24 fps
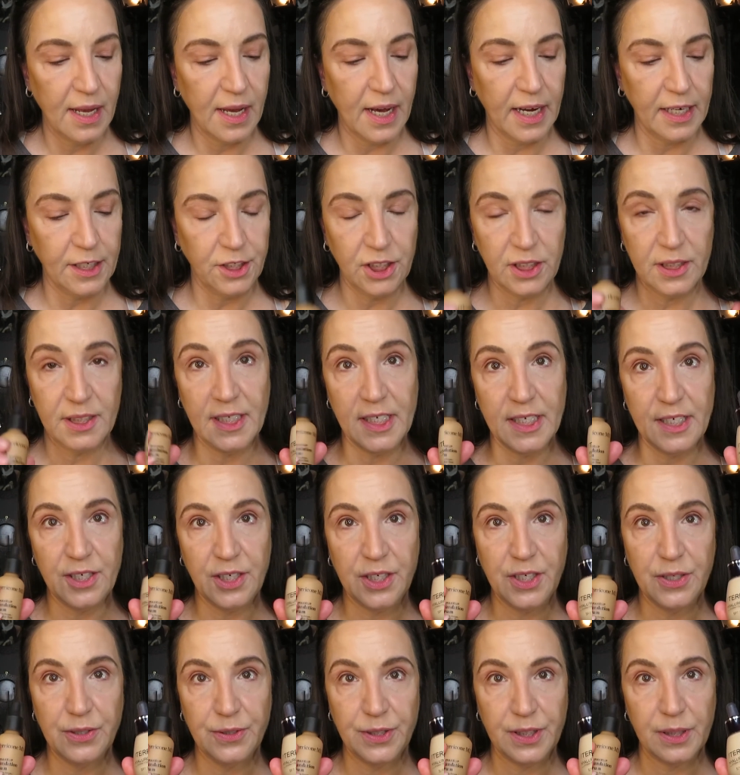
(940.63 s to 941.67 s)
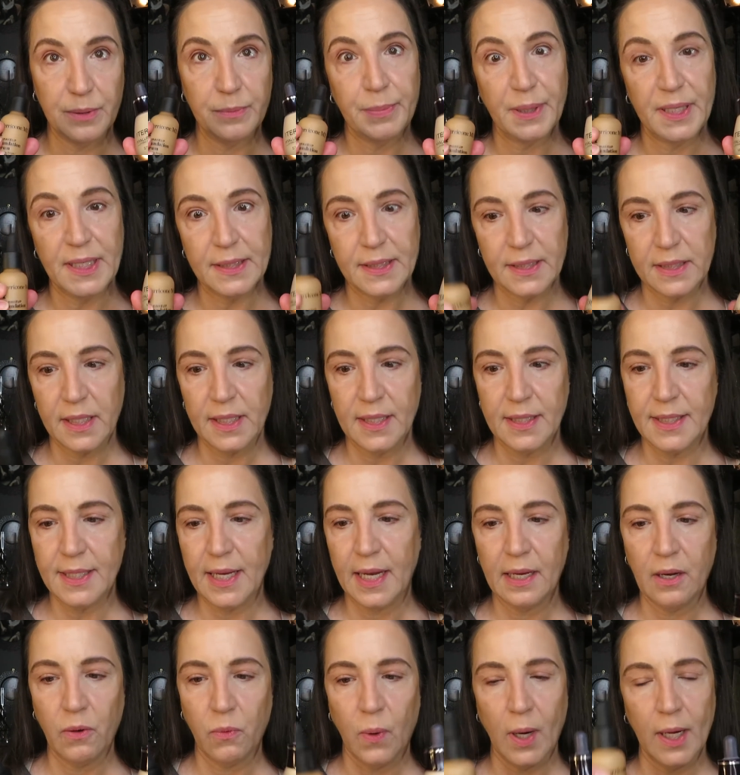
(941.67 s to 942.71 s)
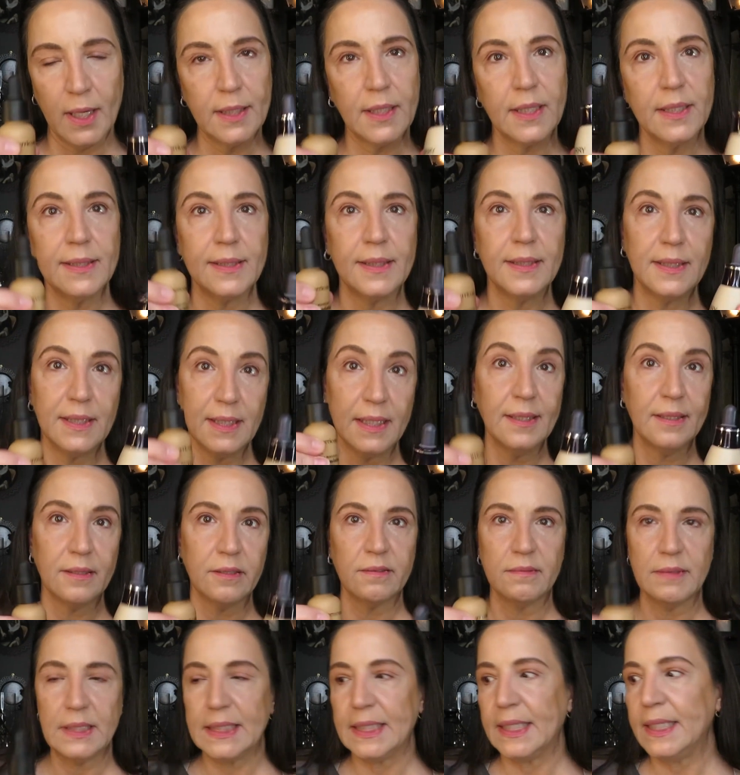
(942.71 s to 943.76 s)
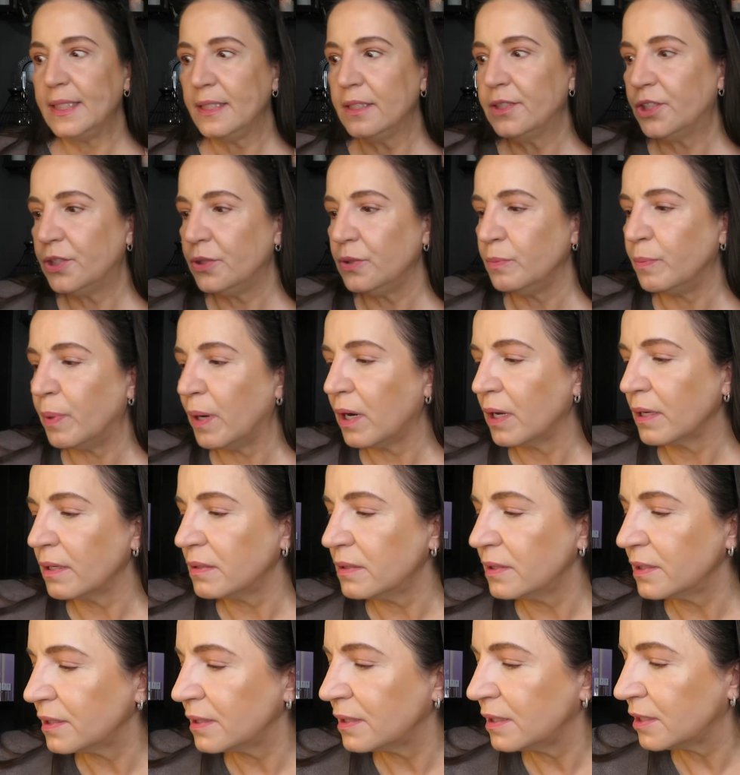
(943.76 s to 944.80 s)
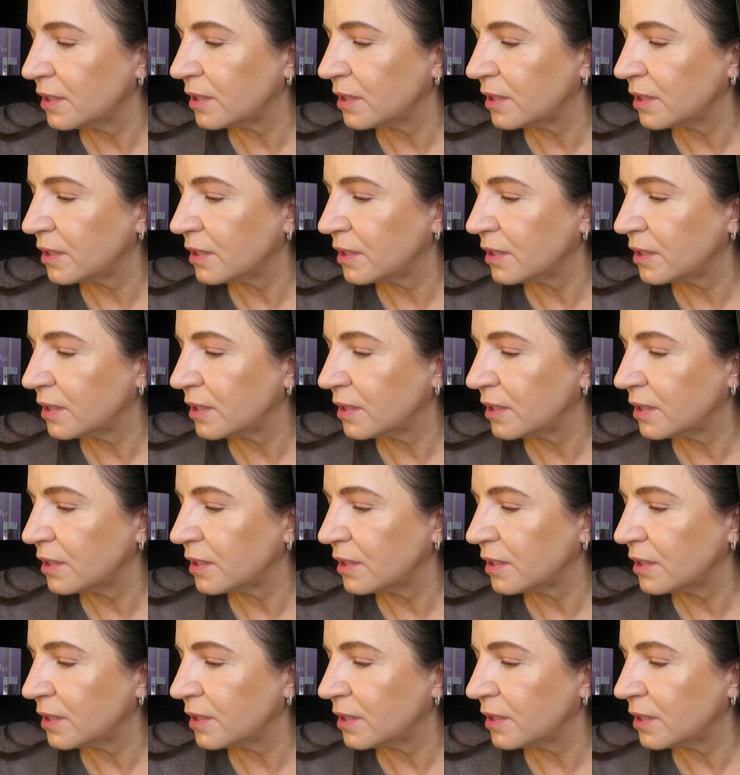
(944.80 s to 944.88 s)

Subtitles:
I just need to use them, but it's going to take a while because it's literally two bottles.